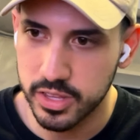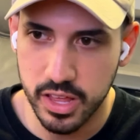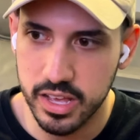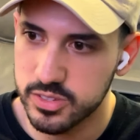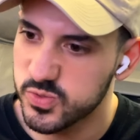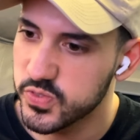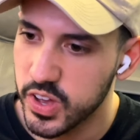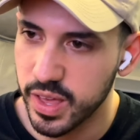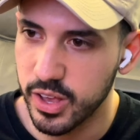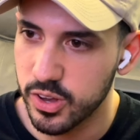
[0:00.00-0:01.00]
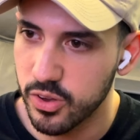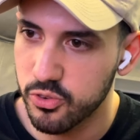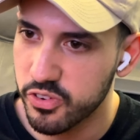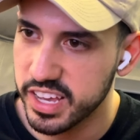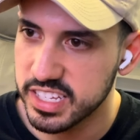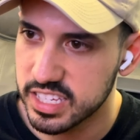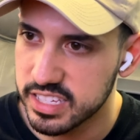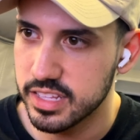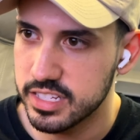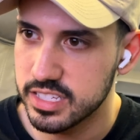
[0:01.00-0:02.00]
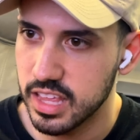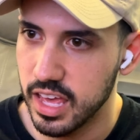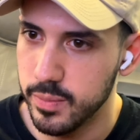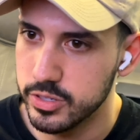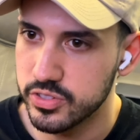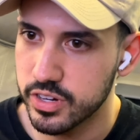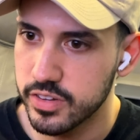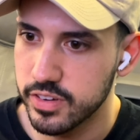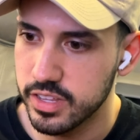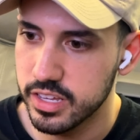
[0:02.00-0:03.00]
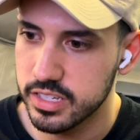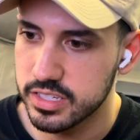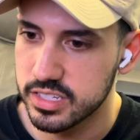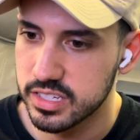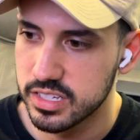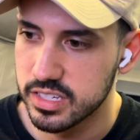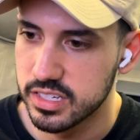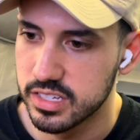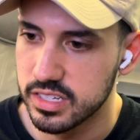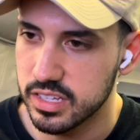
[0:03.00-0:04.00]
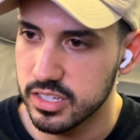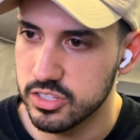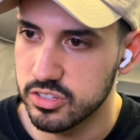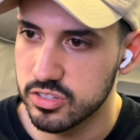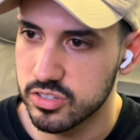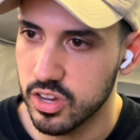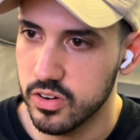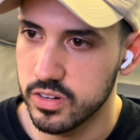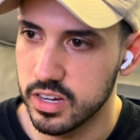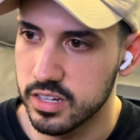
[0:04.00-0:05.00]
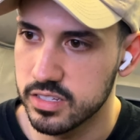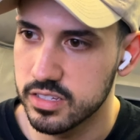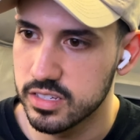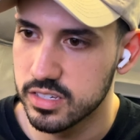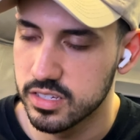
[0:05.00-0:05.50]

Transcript: It's fucking crazy. Like, just the imagery of all this is so nuts.